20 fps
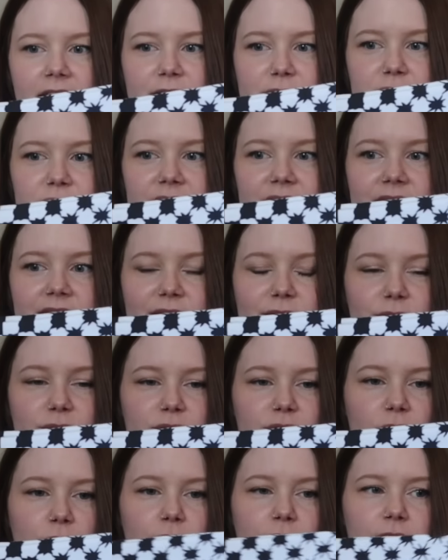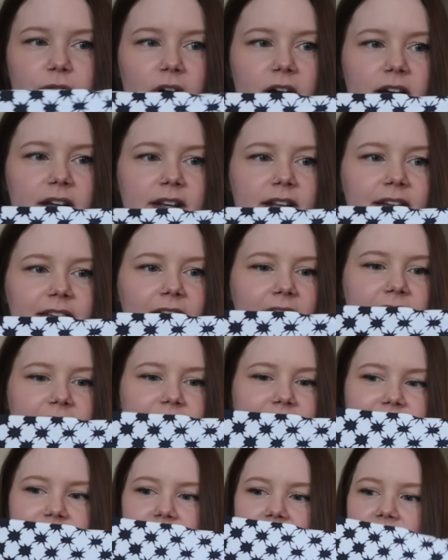And I just think that's so fun. Again,
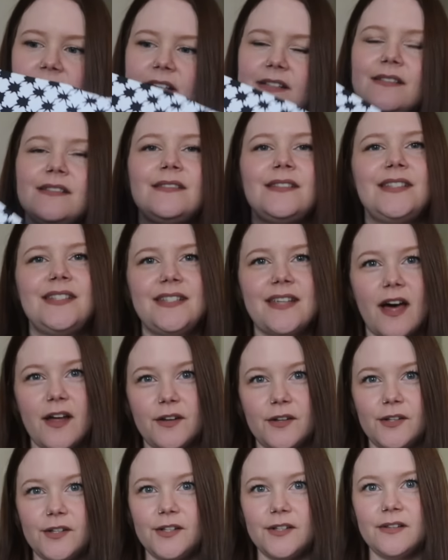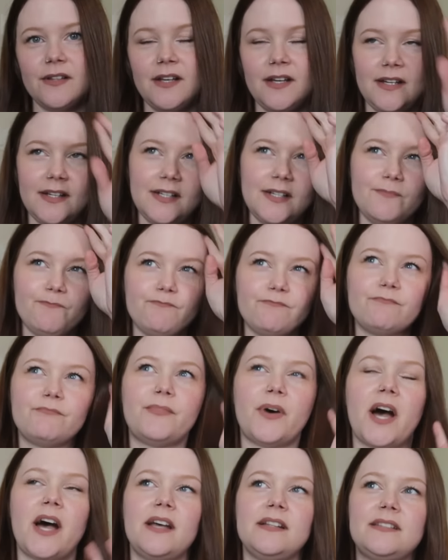it's like subtle,
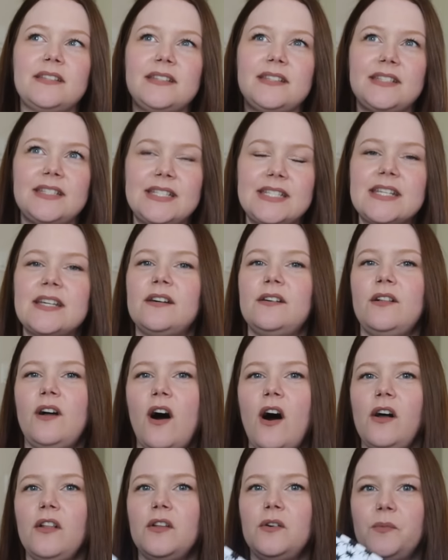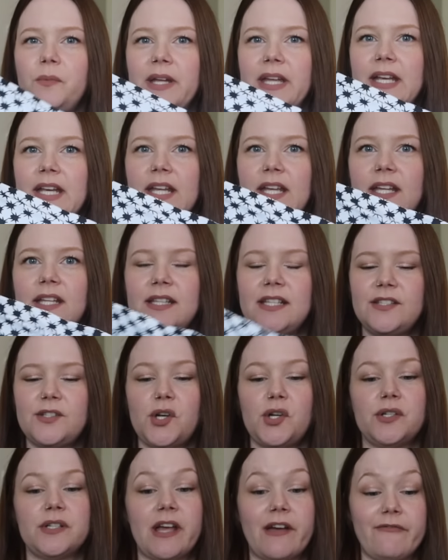but still Halloween-y. These
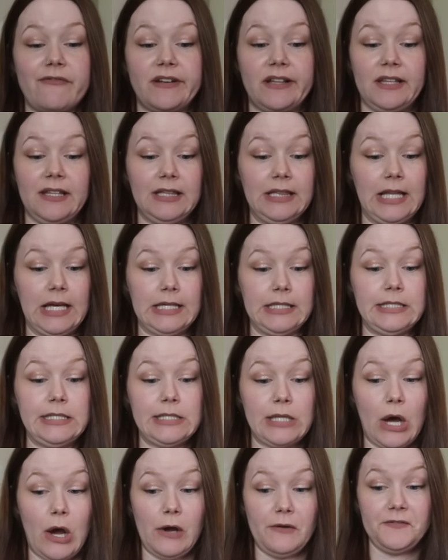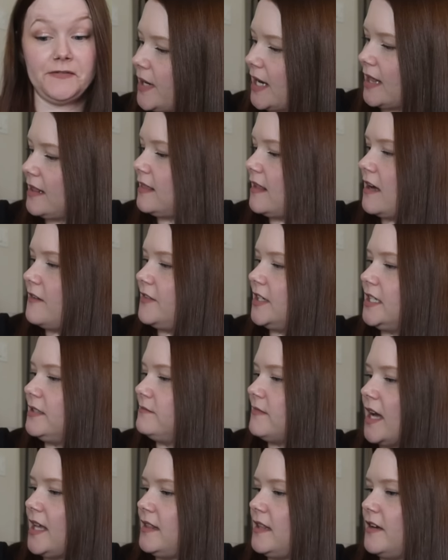are definitely less soft, but I love
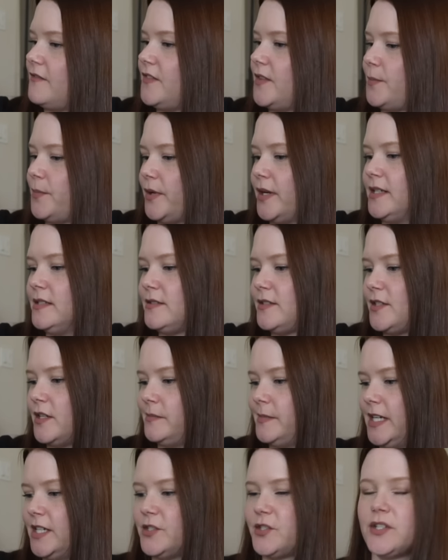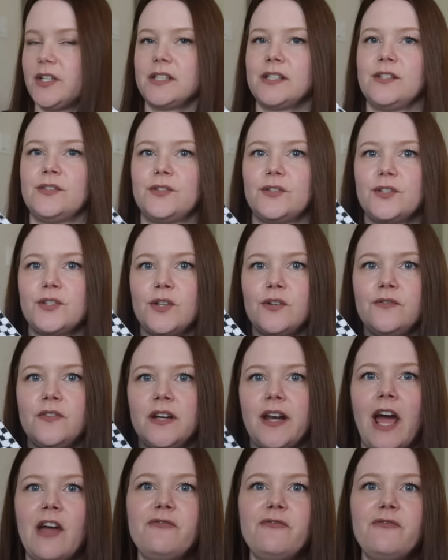it. I love the print so much. Like, these are so fun.